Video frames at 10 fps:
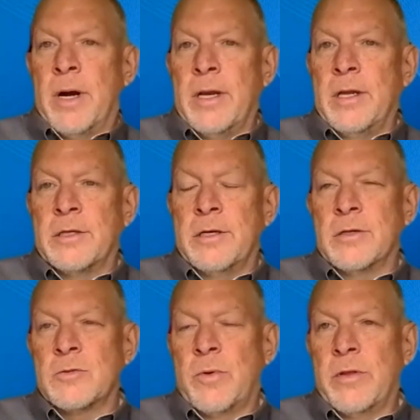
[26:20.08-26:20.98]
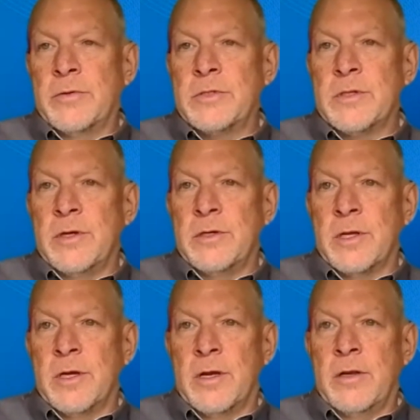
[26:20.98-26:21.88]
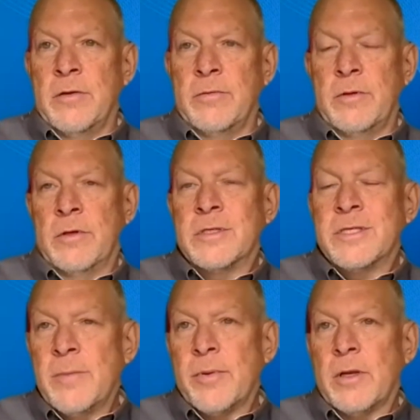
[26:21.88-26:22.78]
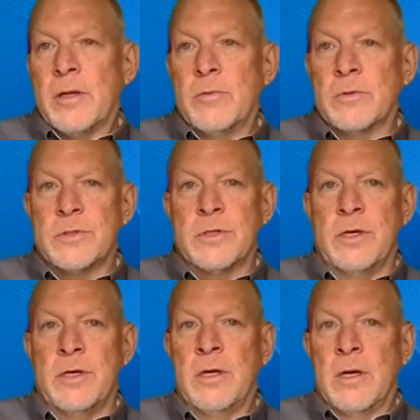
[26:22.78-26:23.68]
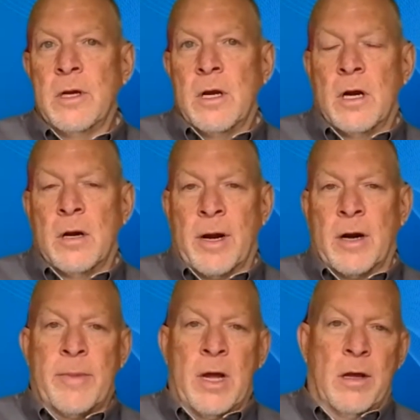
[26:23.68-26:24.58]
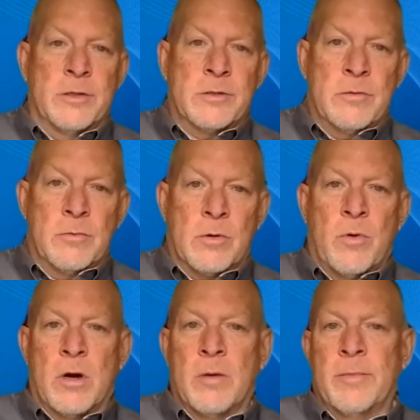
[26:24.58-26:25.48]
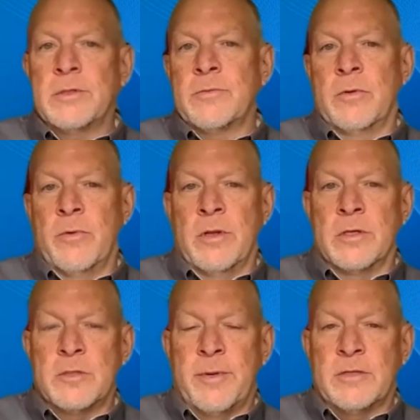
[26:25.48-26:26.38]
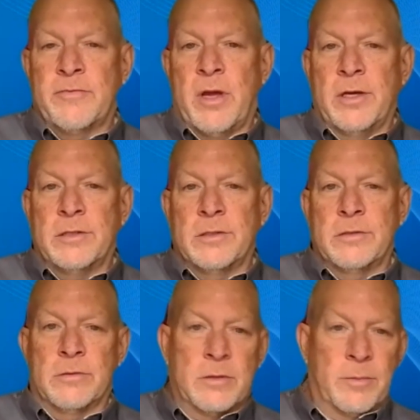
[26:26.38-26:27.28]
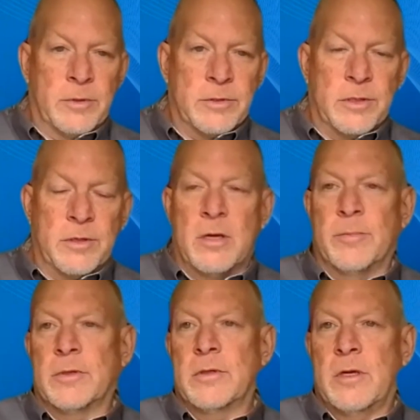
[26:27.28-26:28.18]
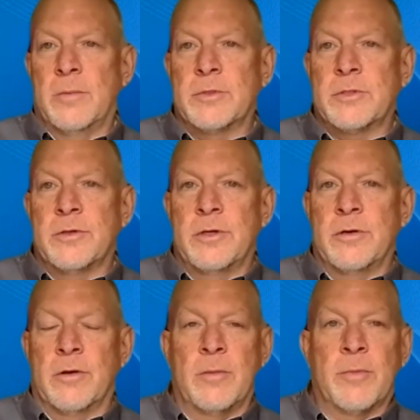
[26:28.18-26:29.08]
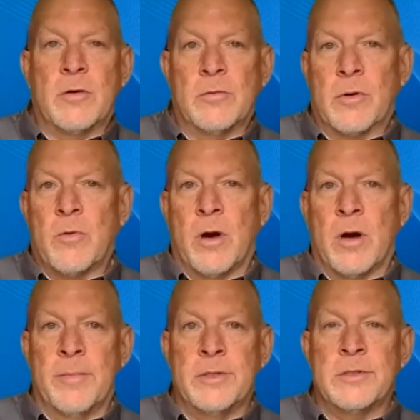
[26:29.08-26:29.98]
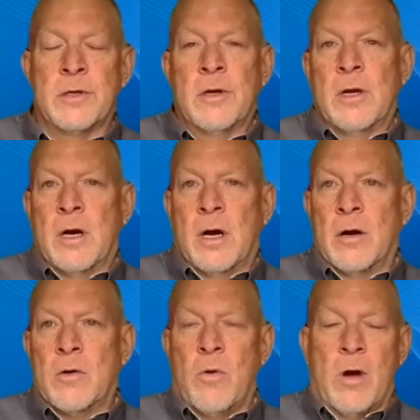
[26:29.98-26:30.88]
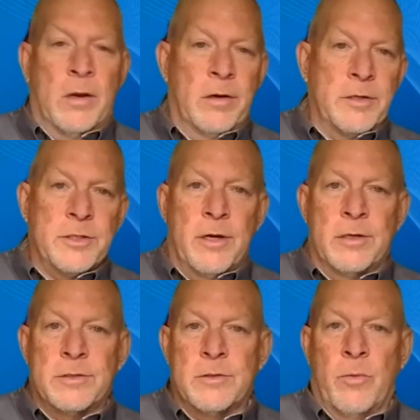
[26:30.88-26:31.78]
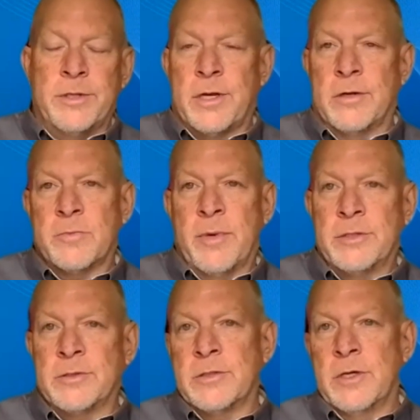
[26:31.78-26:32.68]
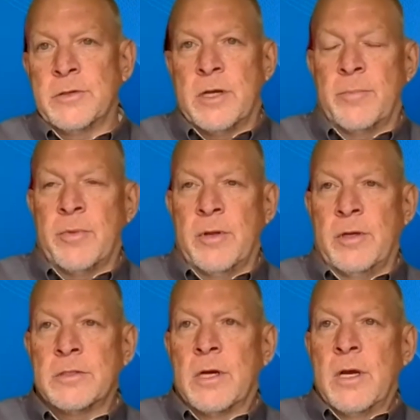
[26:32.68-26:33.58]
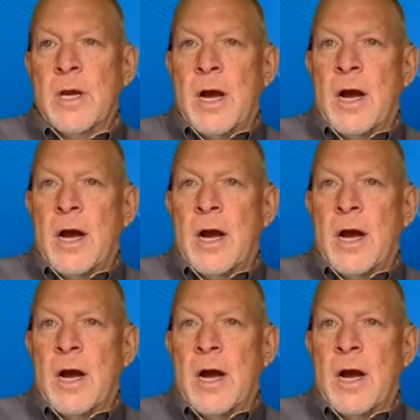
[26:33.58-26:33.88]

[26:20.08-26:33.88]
But it's one of those things that you typically will see microbiological requirements within a specification. You'll typically see chemistry or chemical requirements, quality checks, wage counts, measures, those type of things.